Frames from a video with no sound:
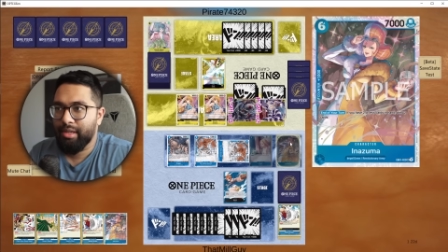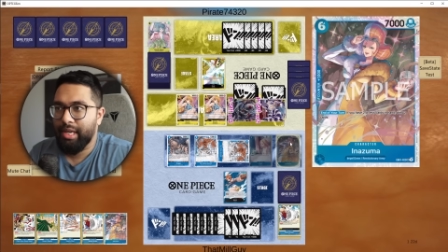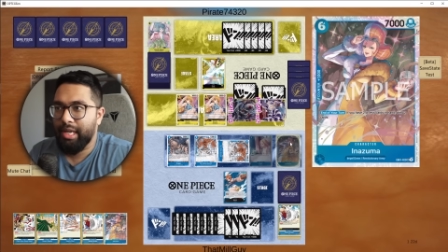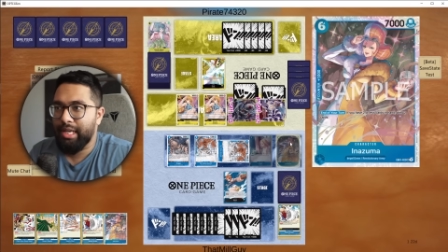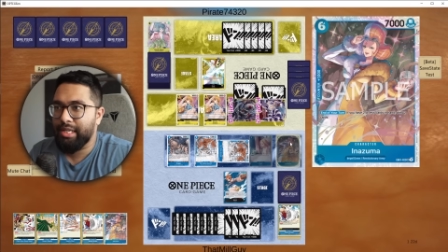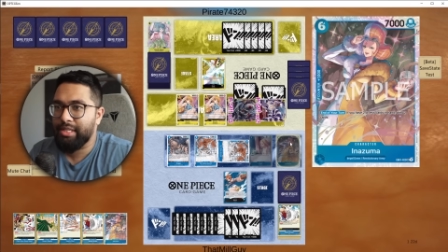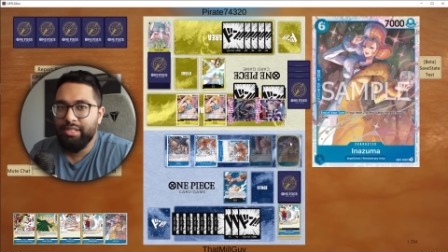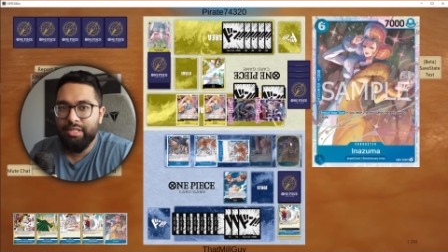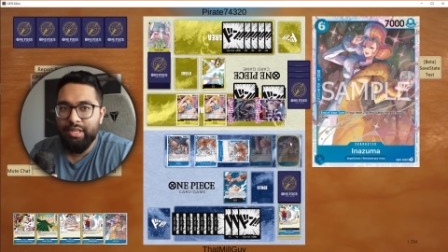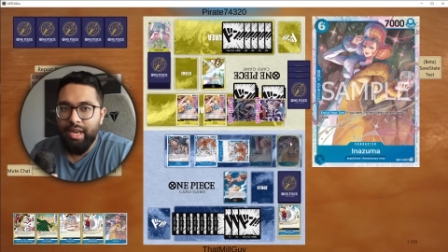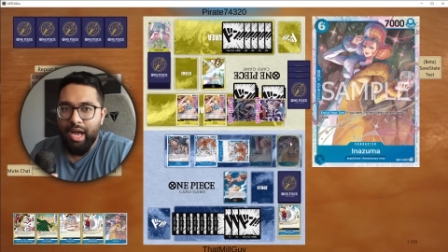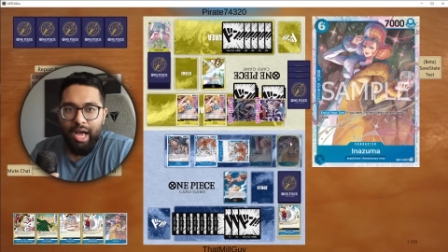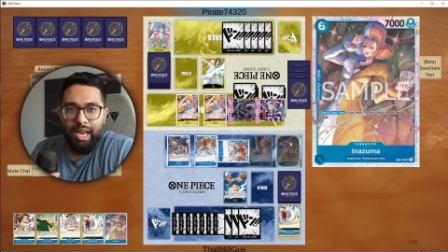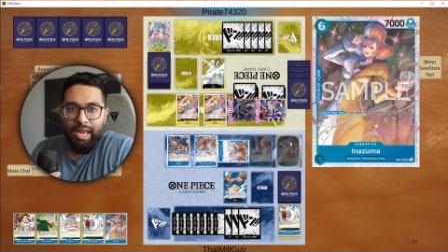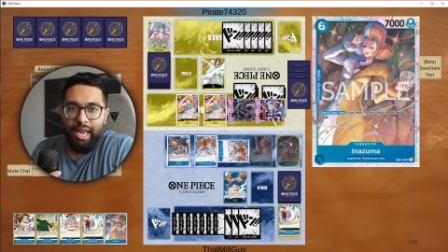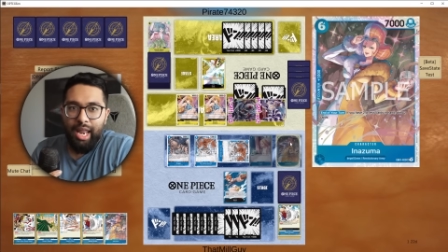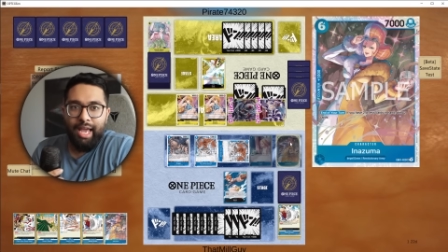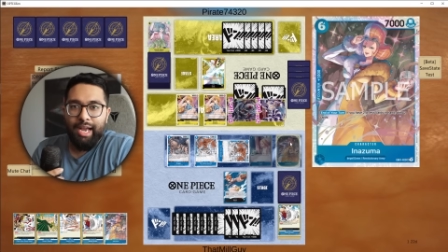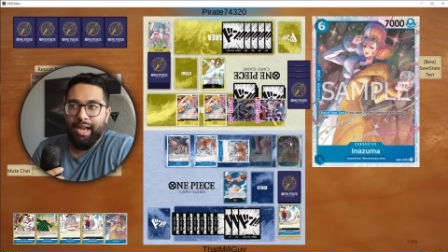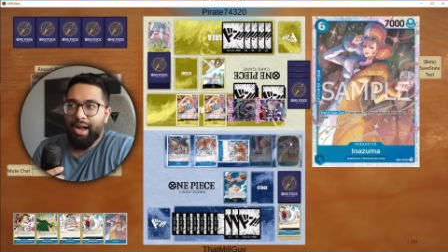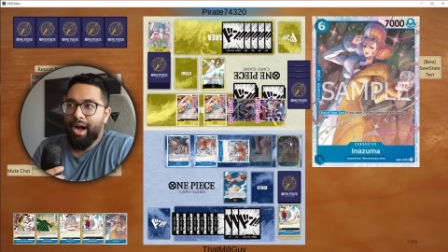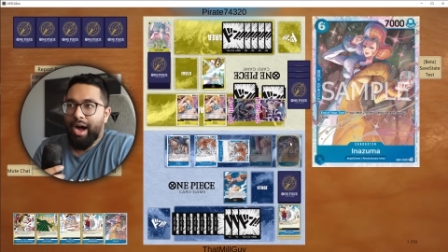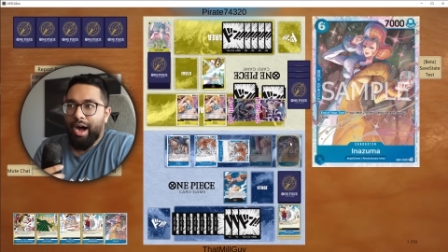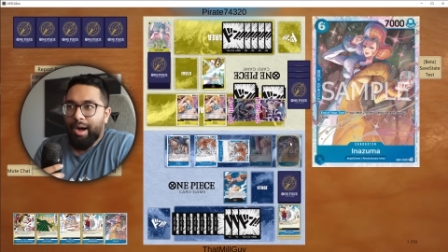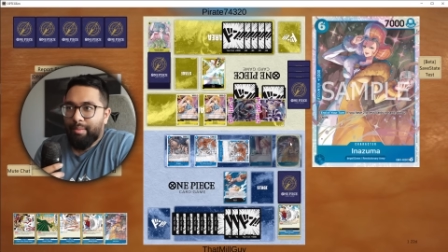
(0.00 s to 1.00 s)
It's not
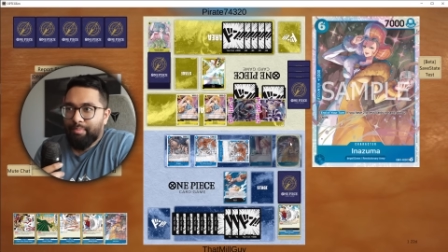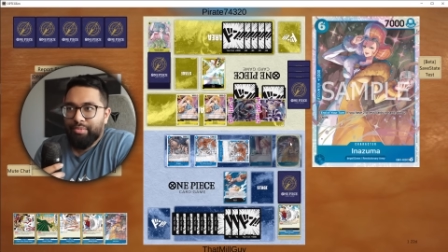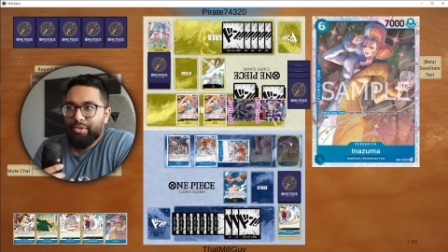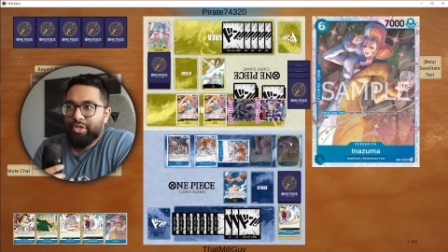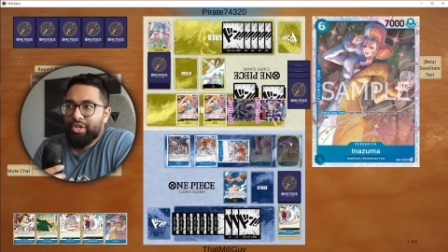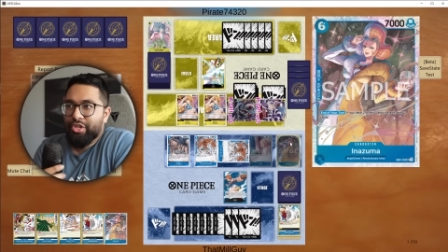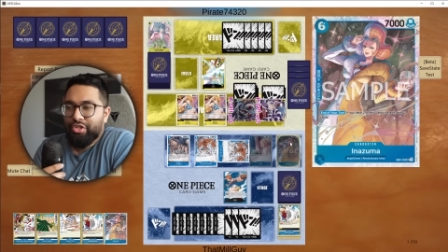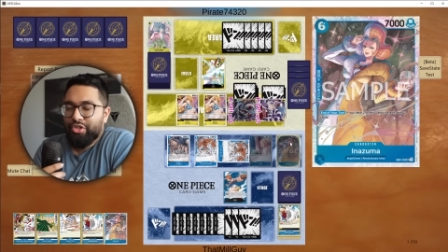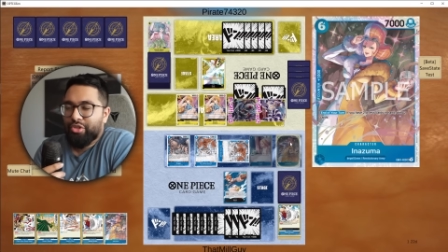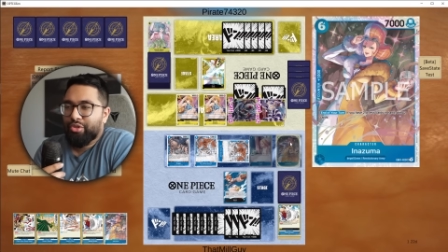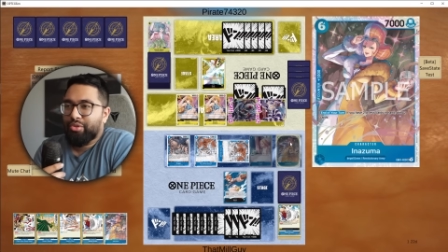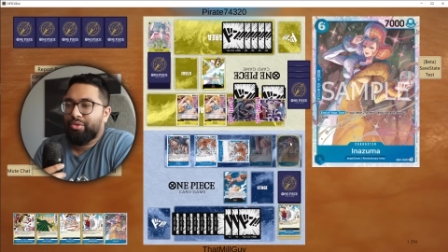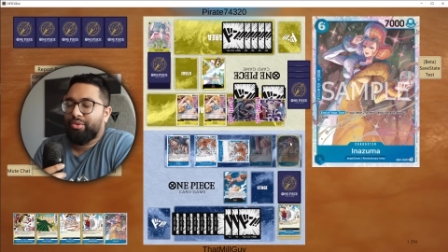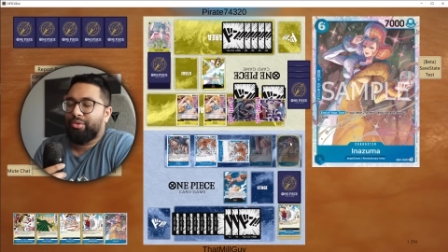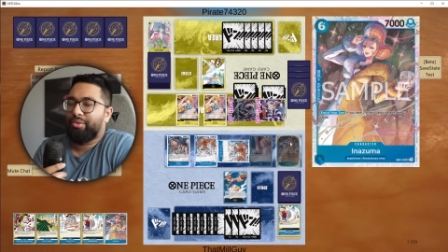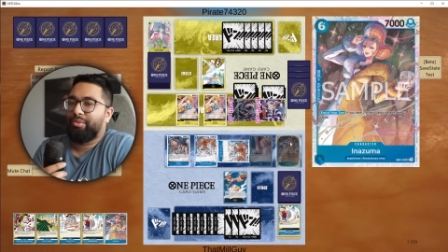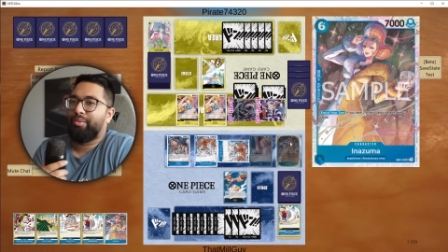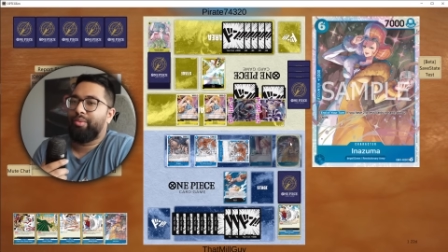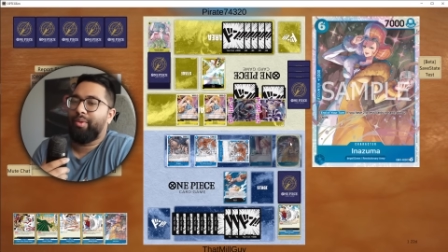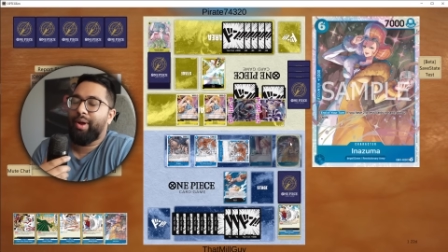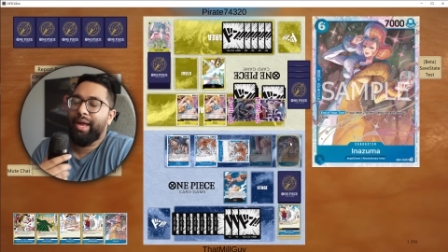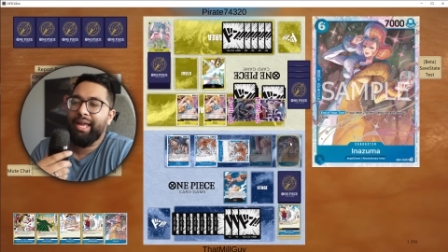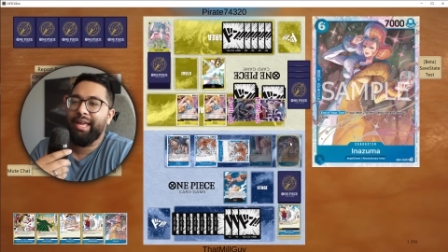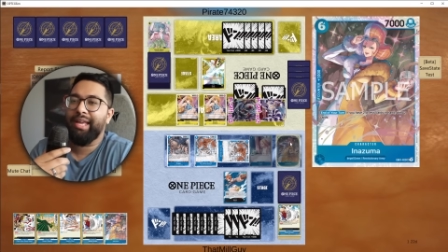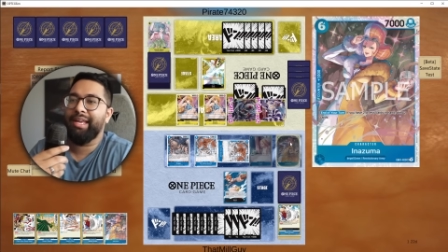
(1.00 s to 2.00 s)
like up to two.
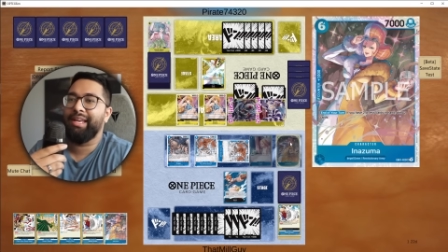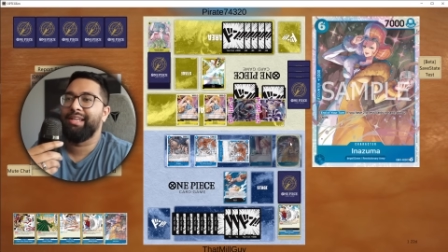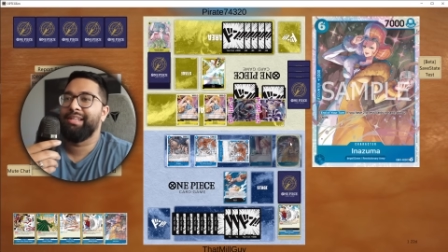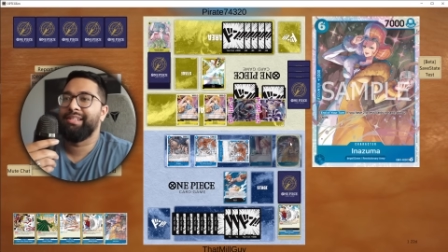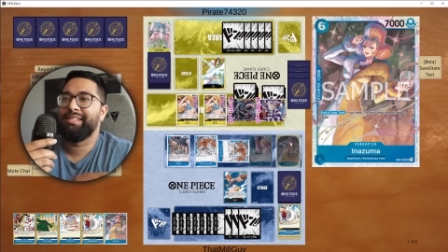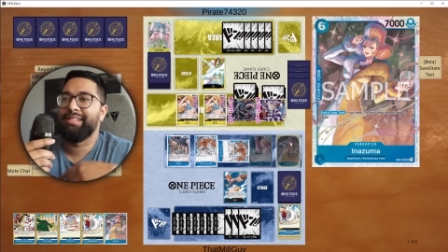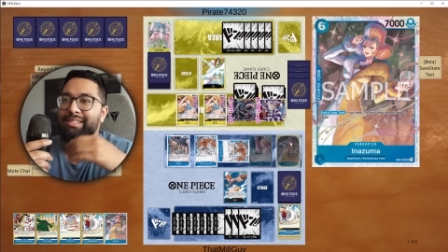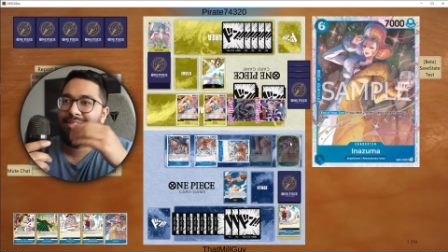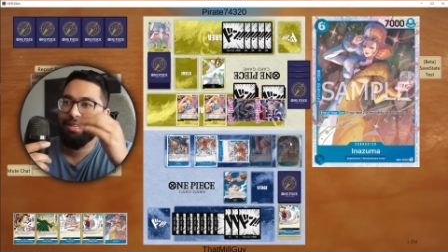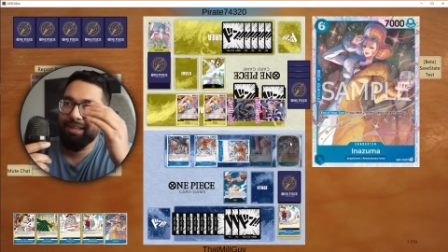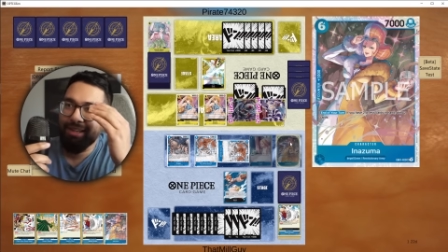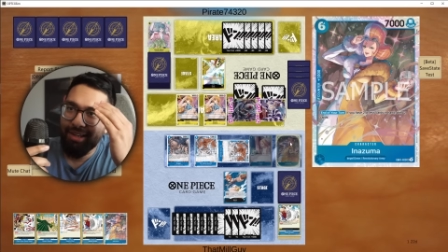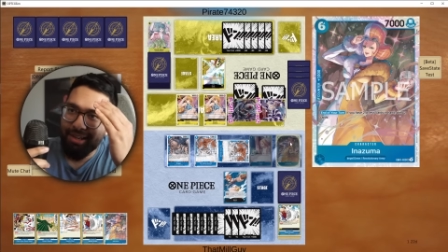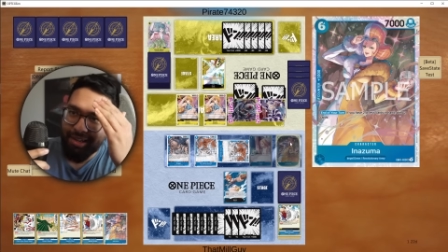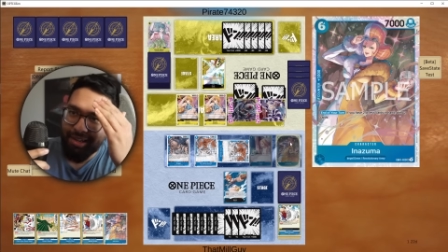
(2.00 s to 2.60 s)
Wait,